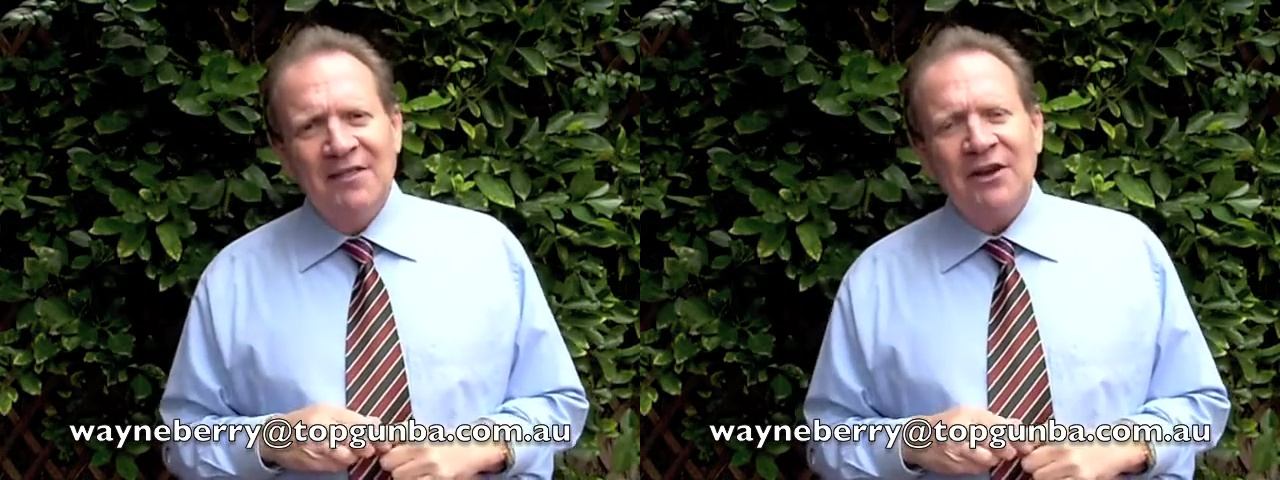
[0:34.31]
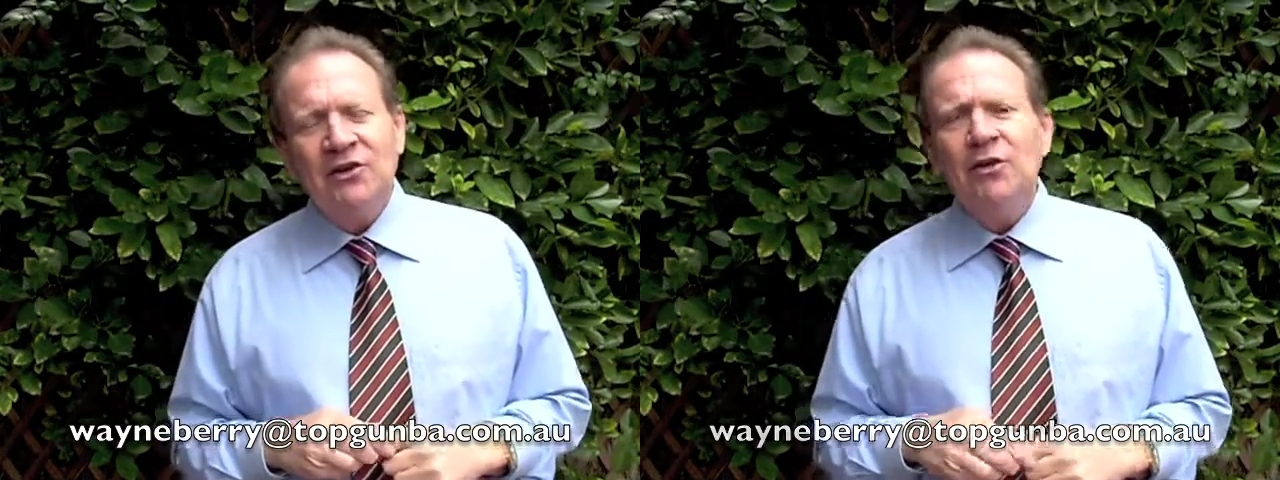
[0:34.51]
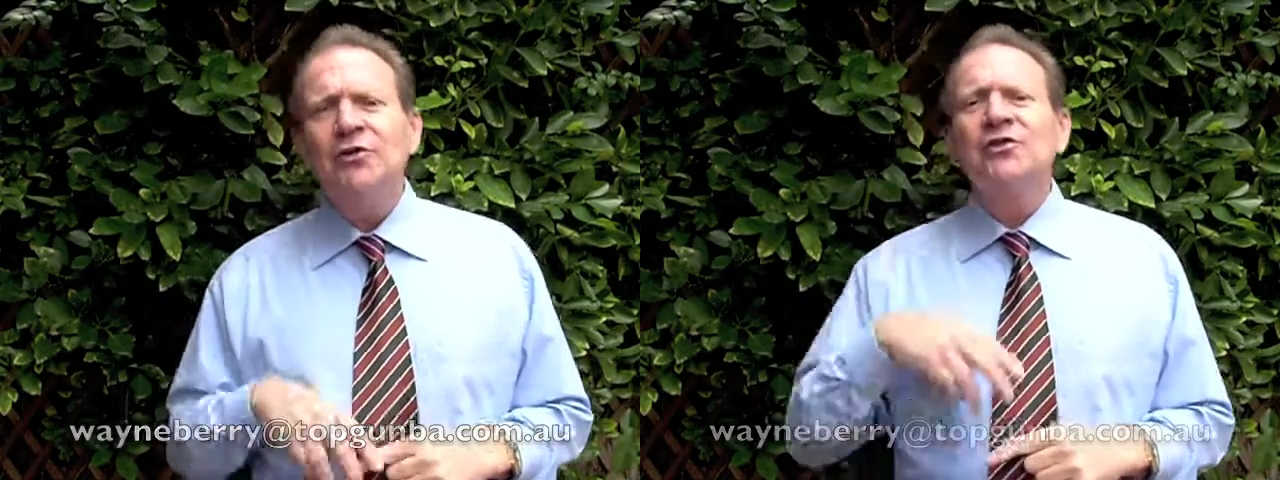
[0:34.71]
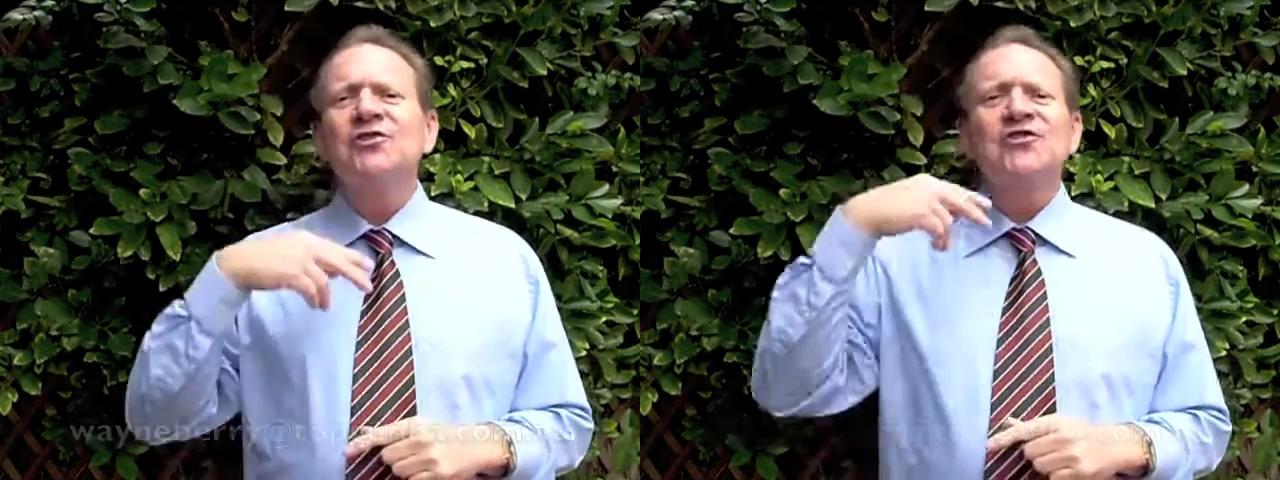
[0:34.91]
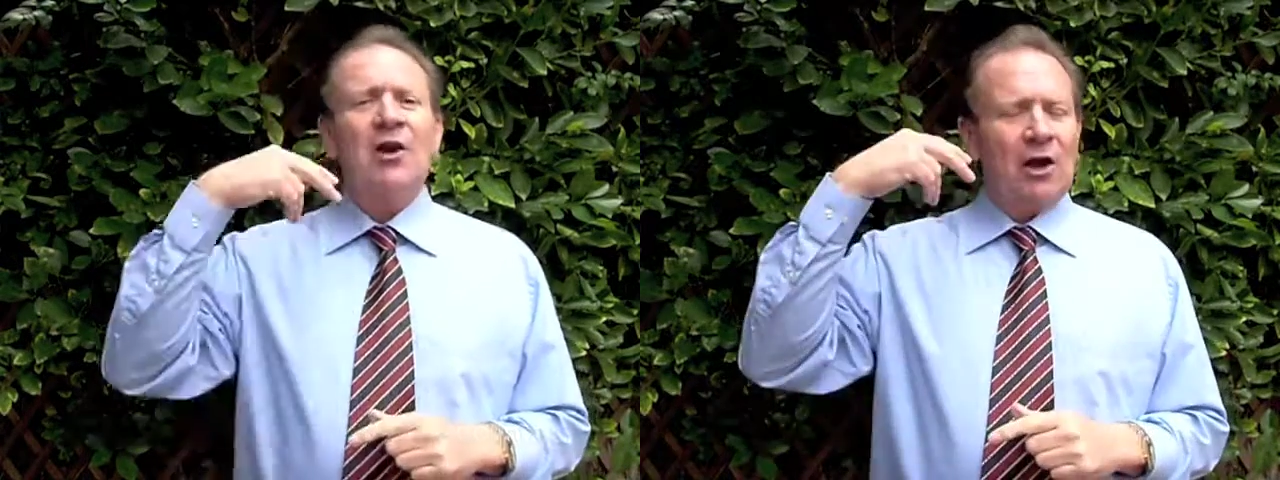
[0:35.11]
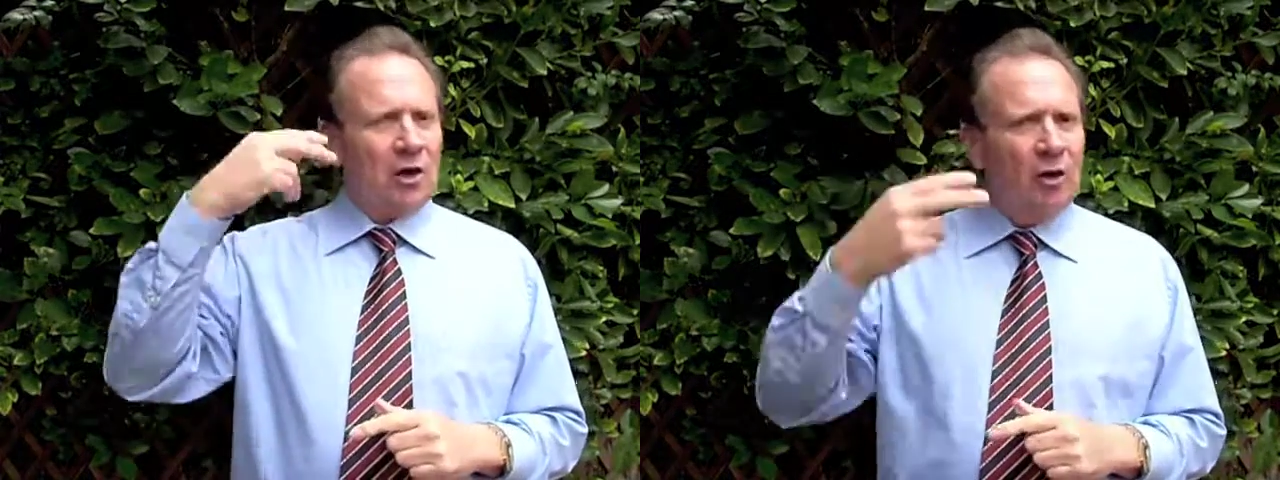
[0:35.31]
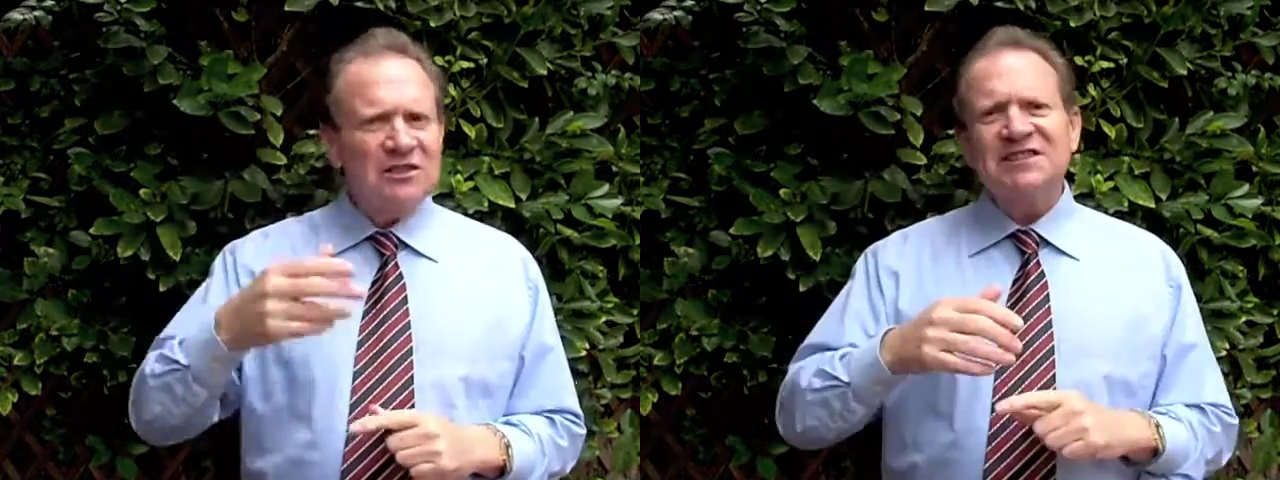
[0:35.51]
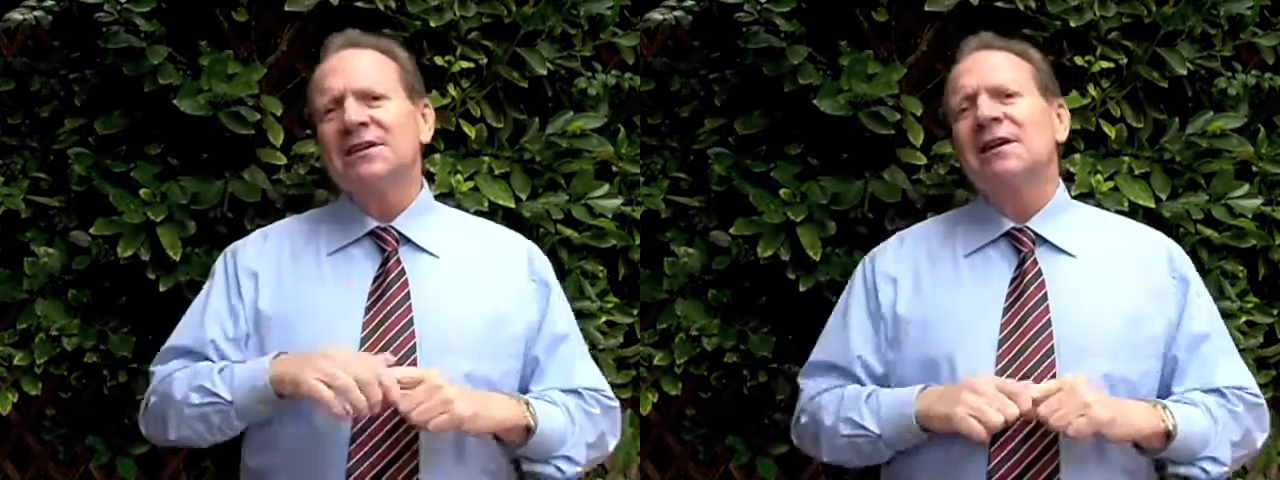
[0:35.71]
that you use
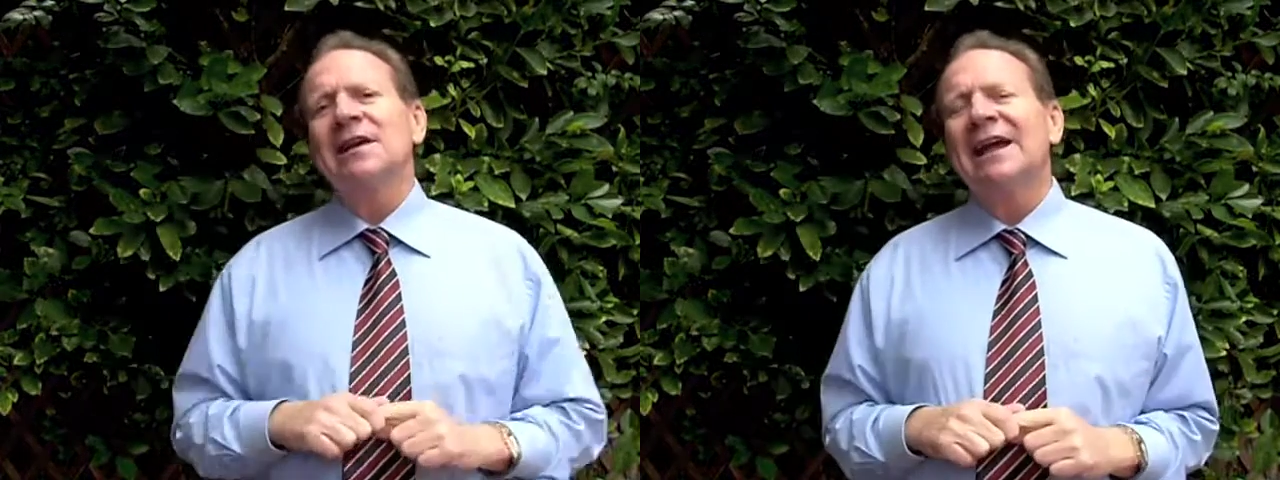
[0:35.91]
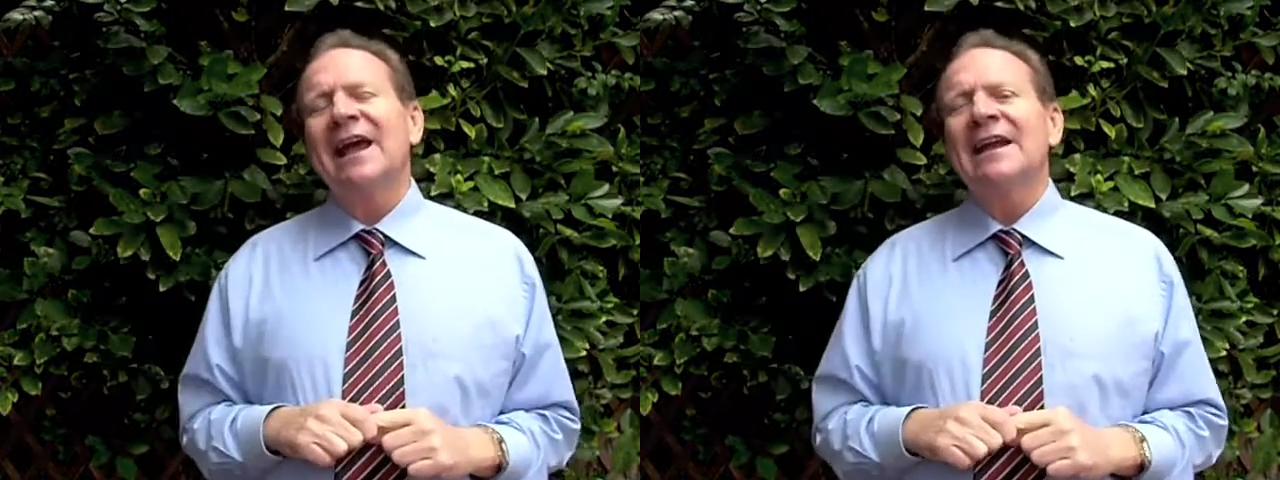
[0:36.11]
constantly